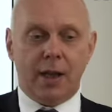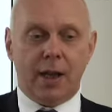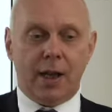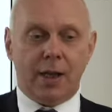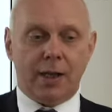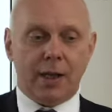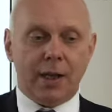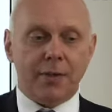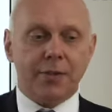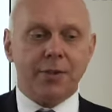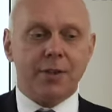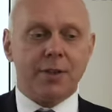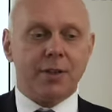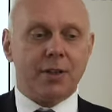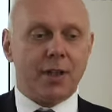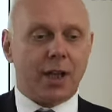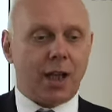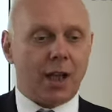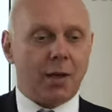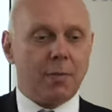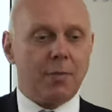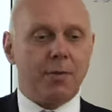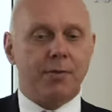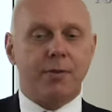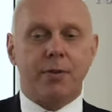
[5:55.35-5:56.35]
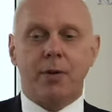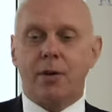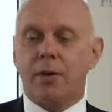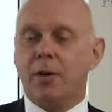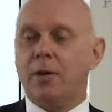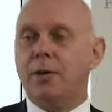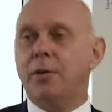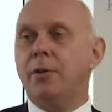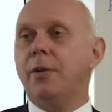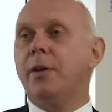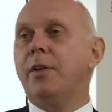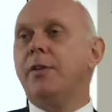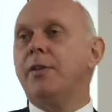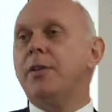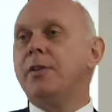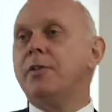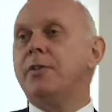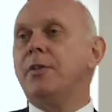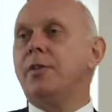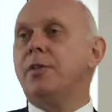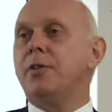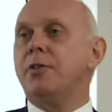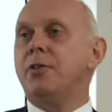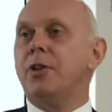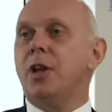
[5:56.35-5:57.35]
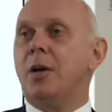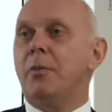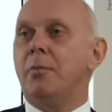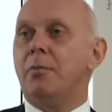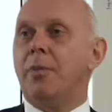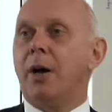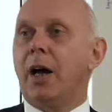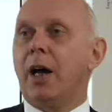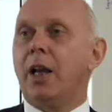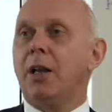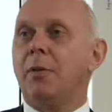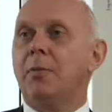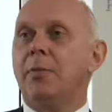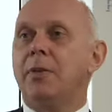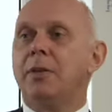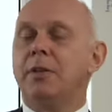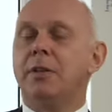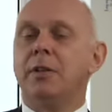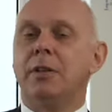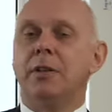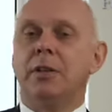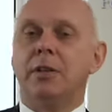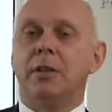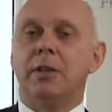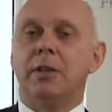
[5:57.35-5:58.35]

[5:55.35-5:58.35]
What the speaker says: And at the time of concluding this in the German parliament,